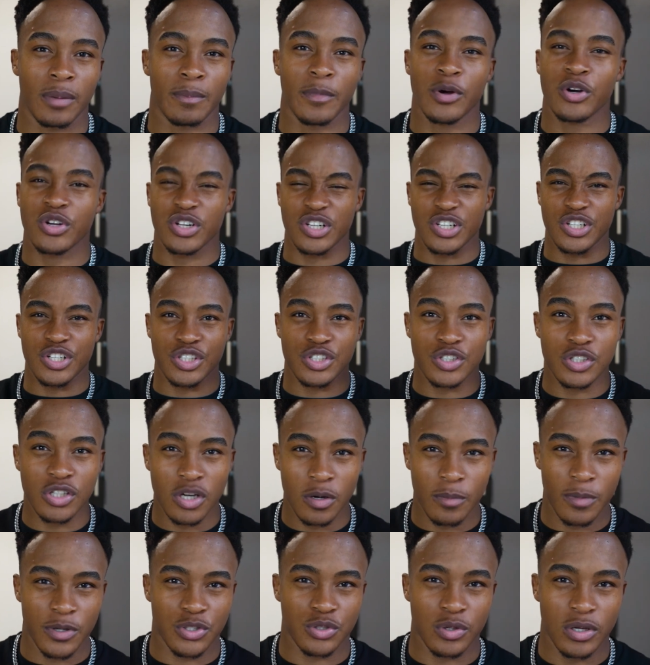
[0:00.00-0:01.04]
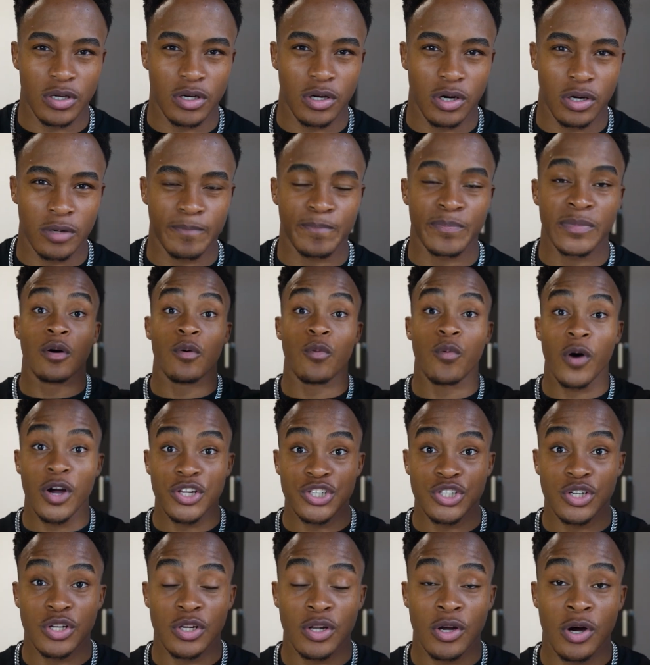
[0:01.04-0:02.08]
I'm not gonna disturb what's going on.
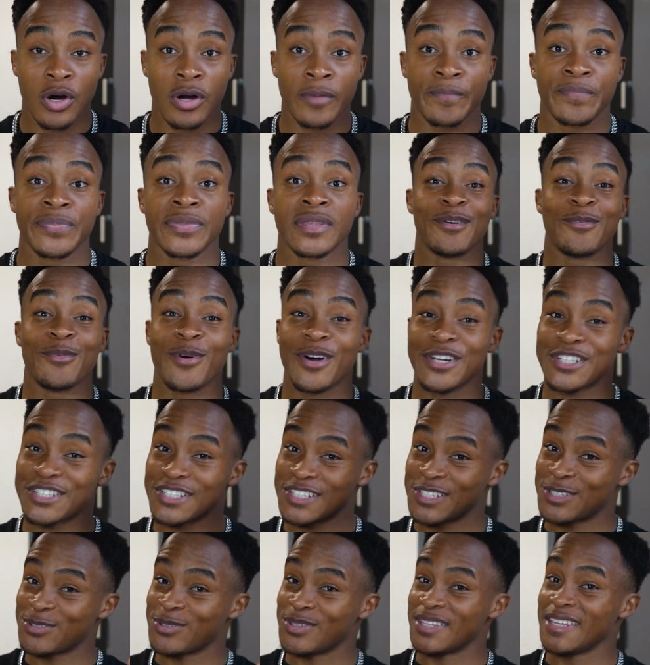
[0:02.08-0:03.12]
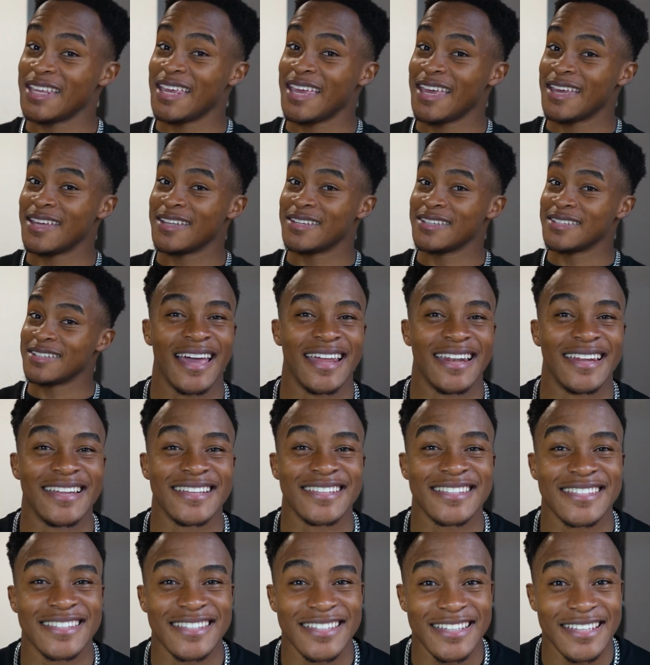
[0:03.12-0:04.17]
Watch along, watch until the end, and
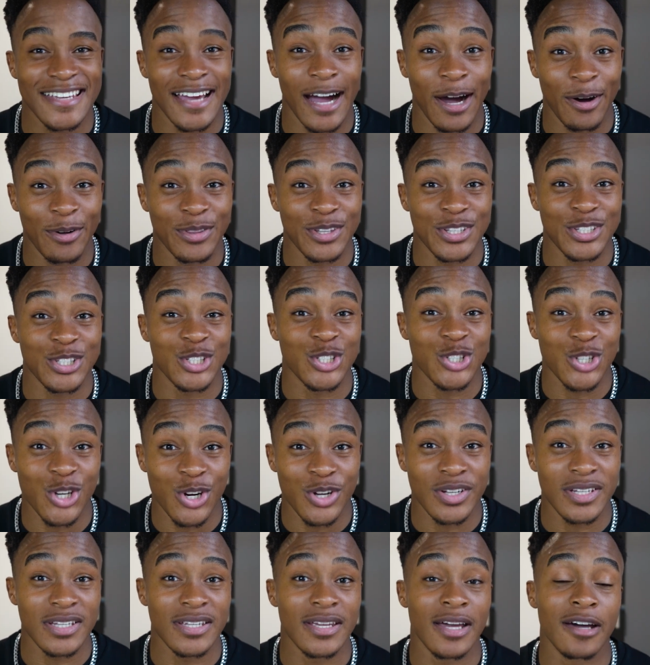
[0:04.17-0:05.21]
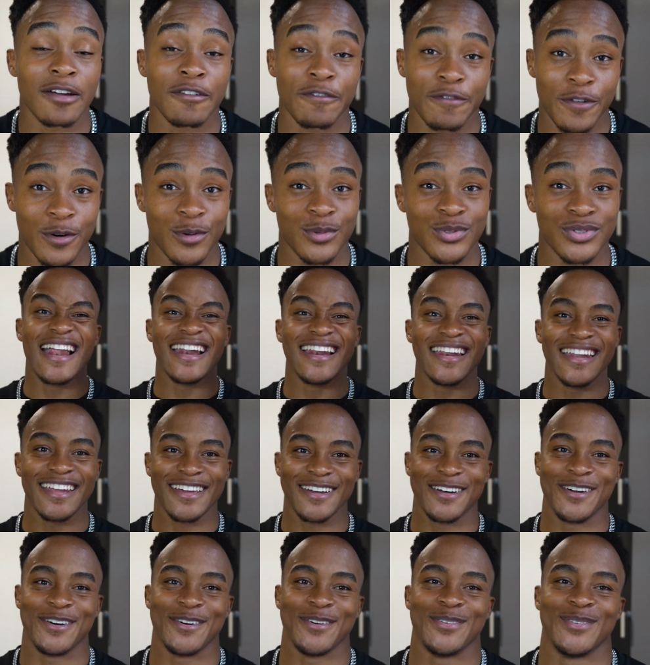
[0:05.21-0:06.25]
let's see how this journey unfolds.
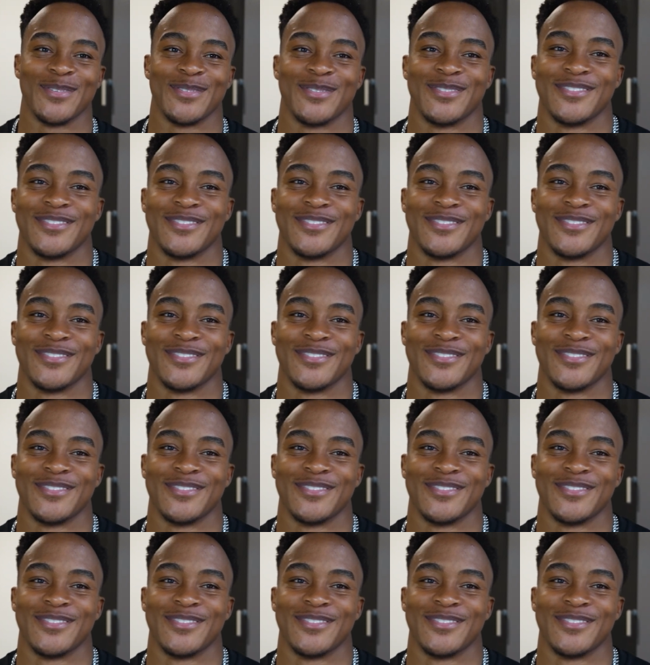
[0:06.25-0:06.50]
Let go.